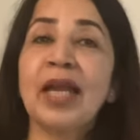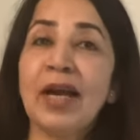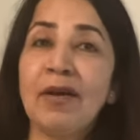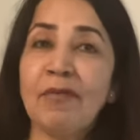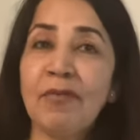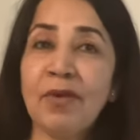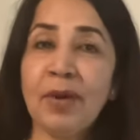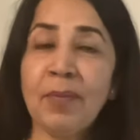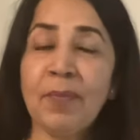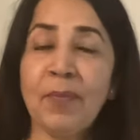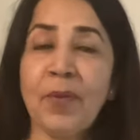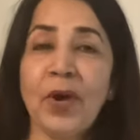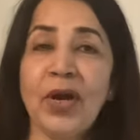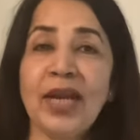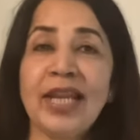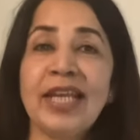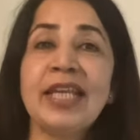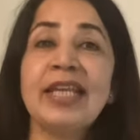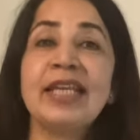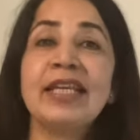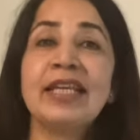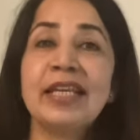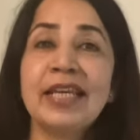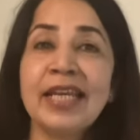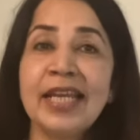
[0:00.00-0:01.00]
our body
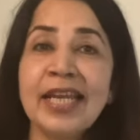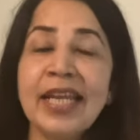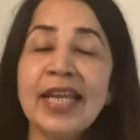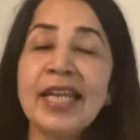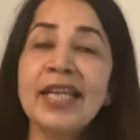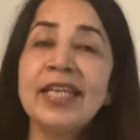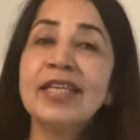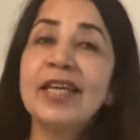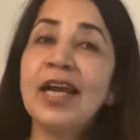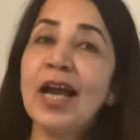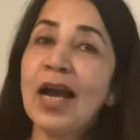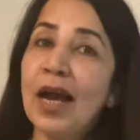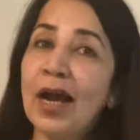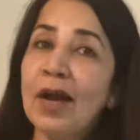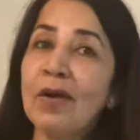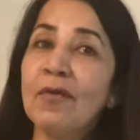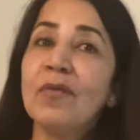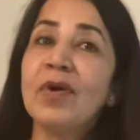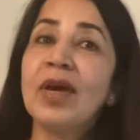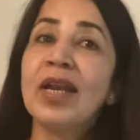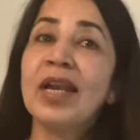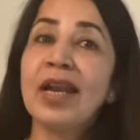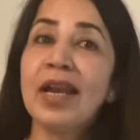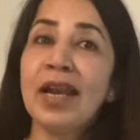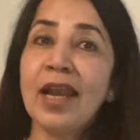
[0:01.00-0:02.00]
need
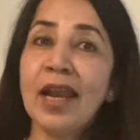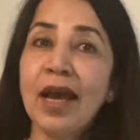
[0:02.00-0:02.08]
our